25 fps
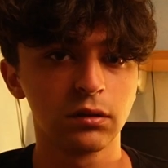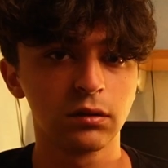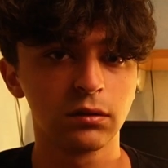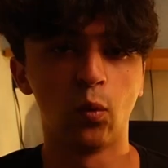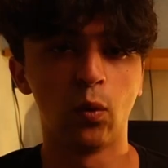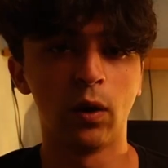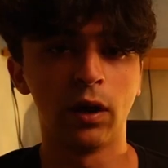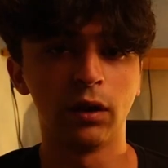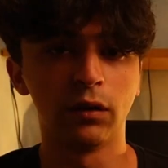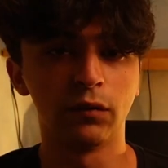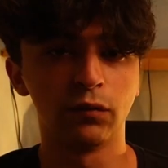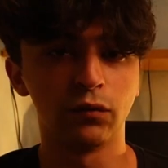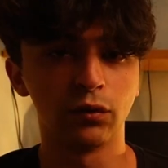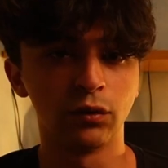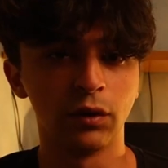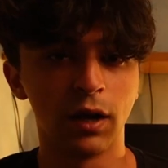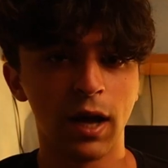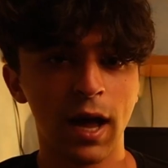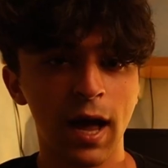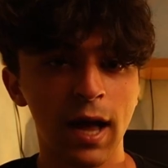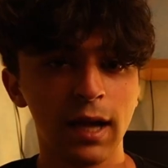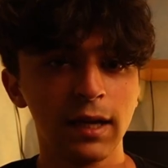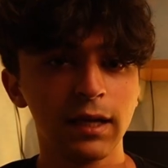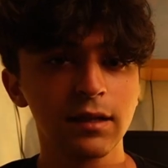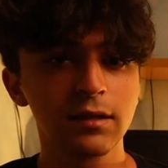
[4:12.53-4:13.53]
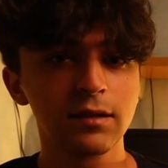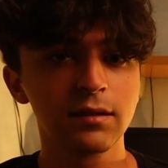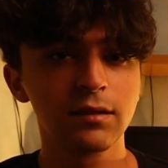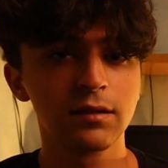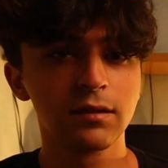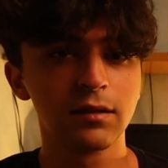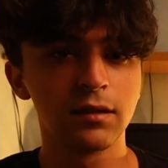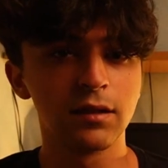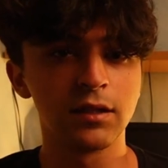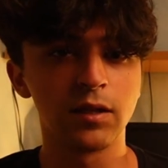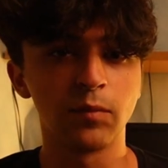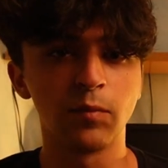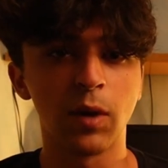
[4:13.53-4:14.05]
Well, for Alex
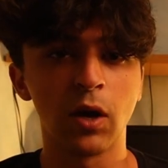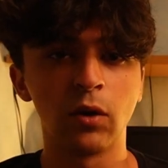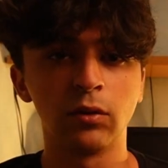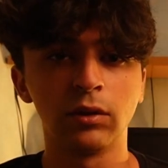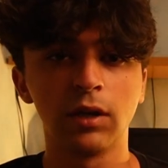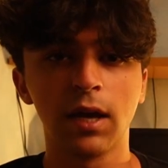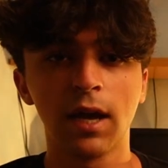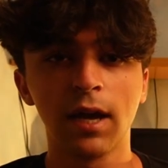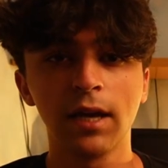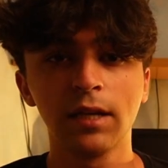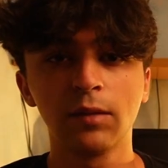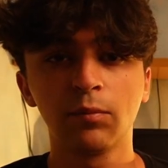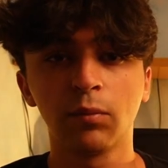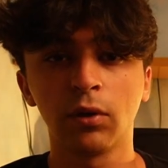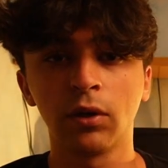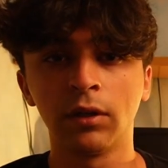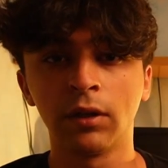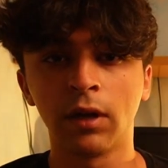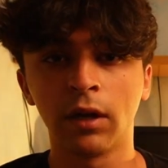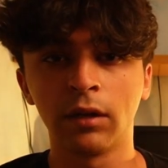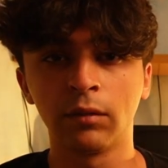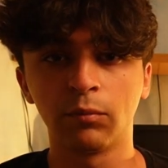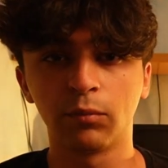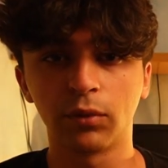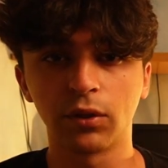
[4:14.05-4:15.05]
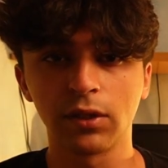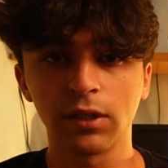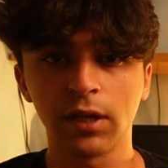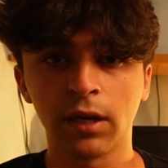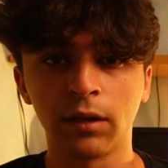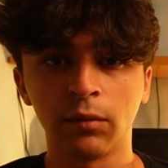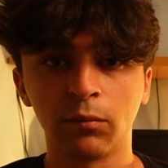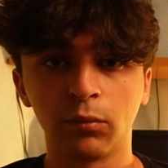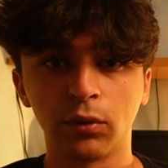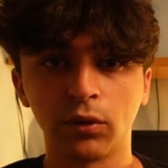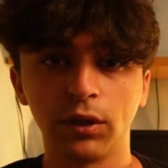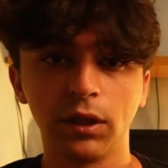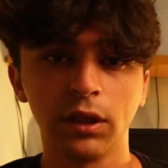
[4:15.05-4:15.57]
is about
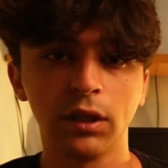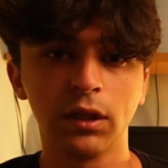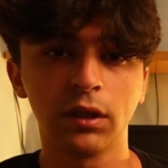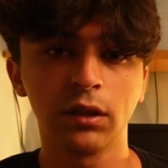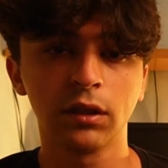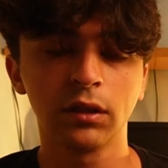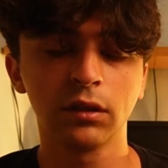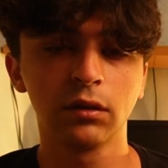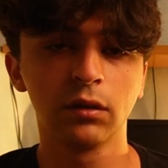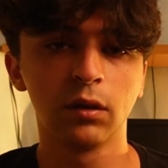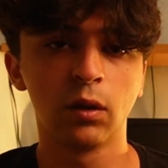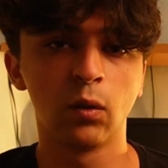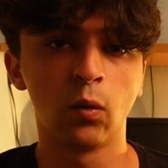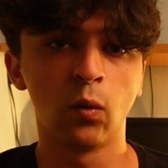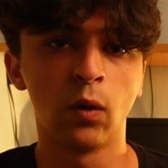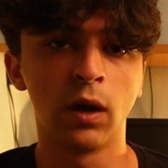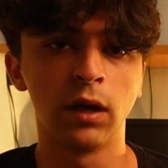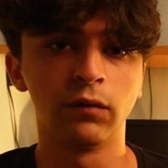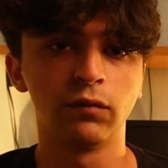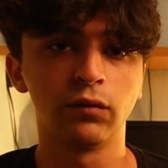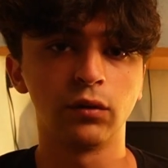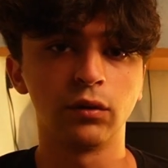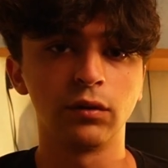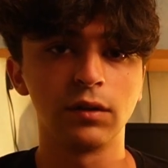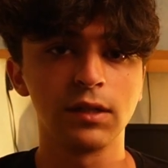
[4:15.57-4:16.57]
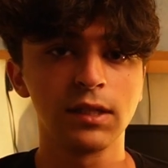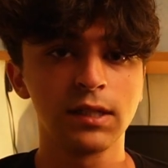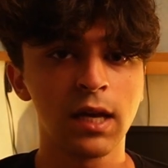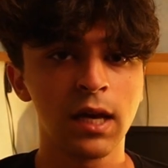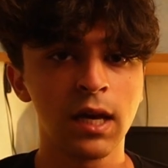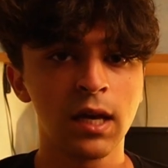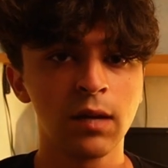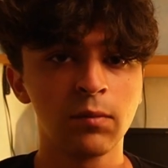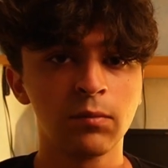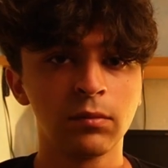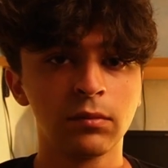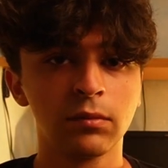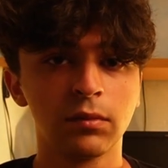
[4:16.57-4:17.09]
8.9% per year, while for
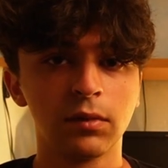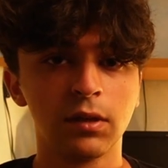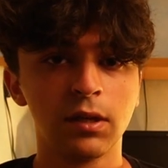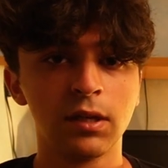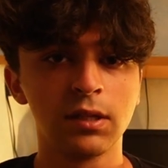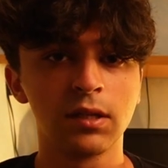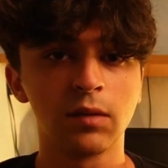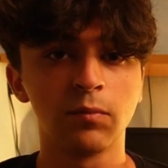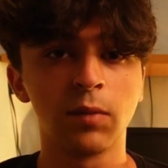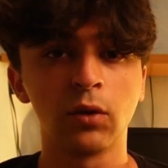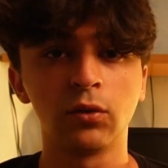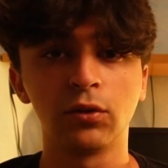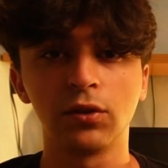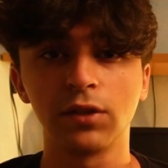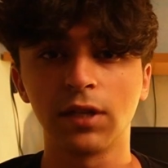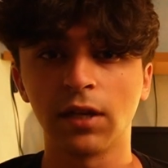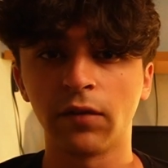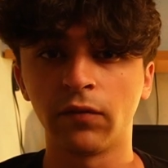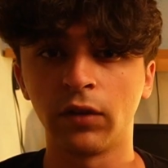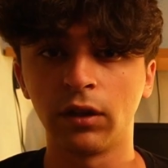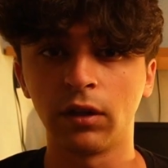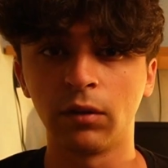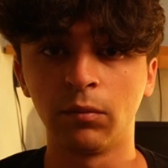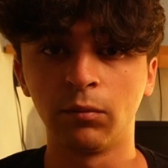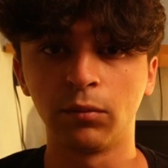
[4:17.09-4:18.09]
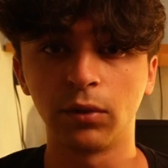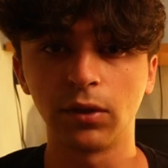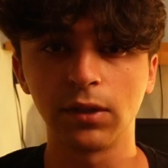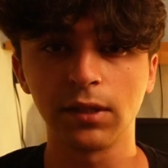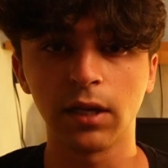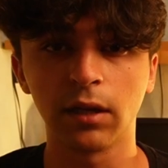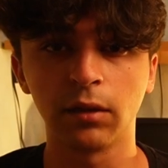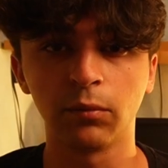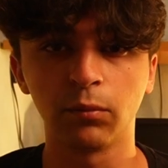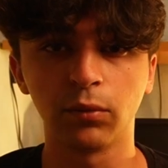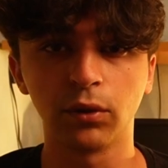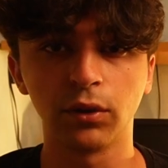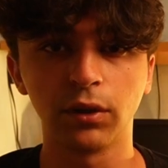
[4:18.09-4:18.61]
Sam is about
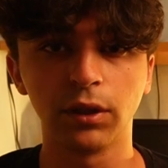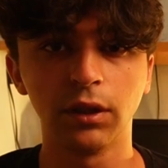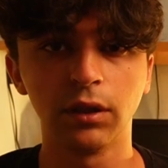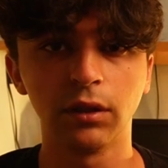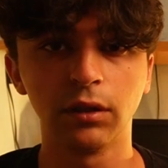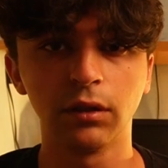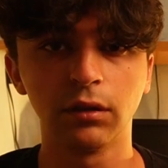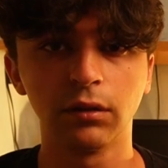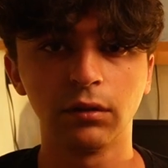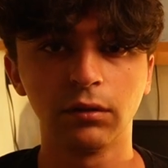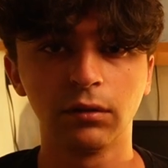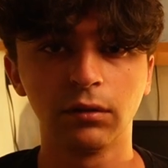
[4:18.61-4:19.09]
17% per year.